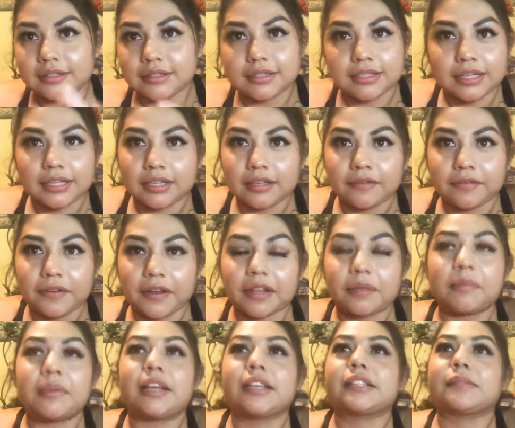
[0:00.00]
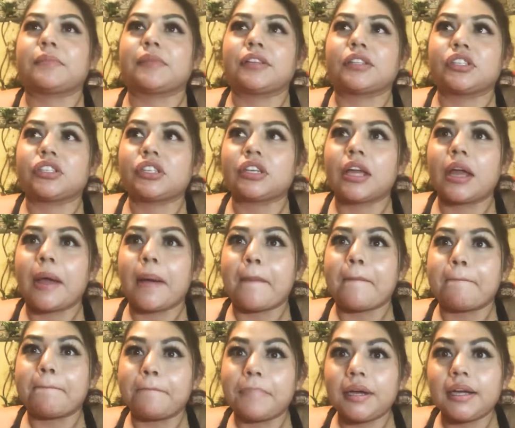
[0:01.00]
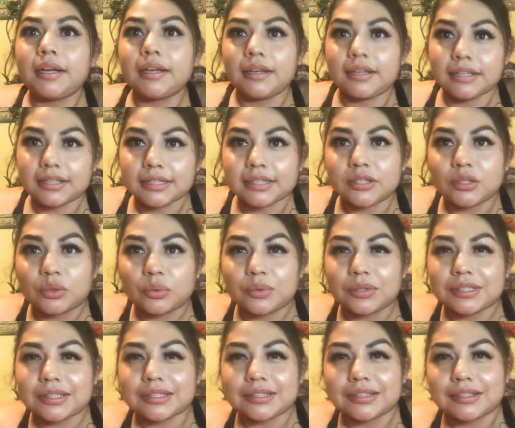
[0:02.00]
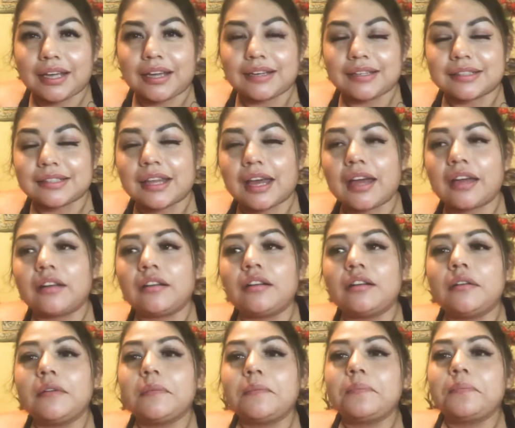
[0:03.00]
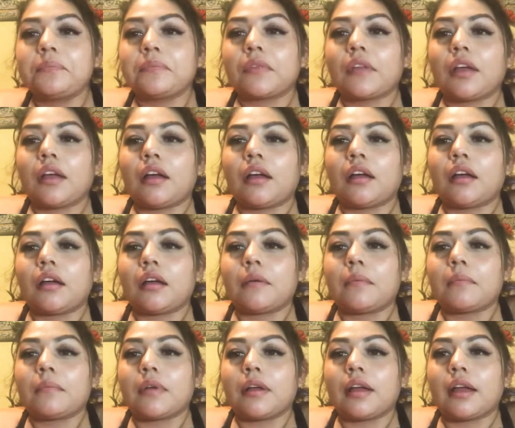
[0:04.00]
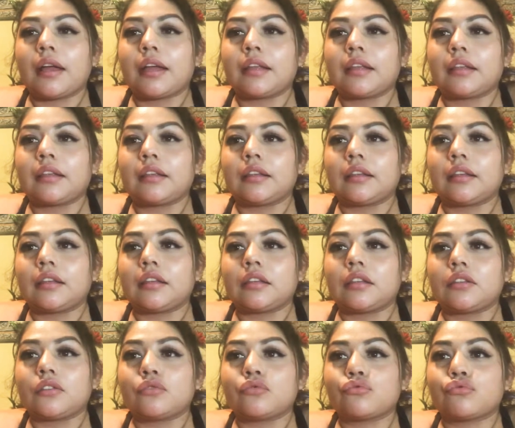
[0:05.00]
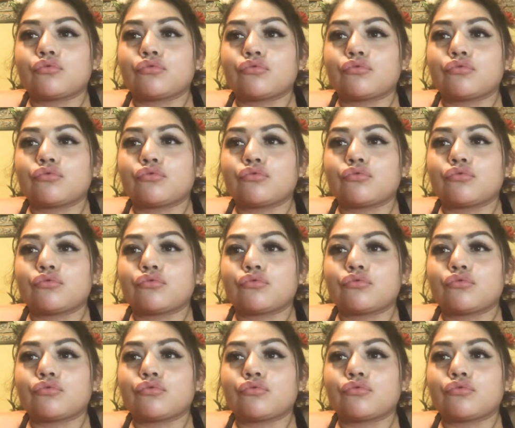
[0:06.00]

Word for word: didn't affect me as much but it still was kind of sad um I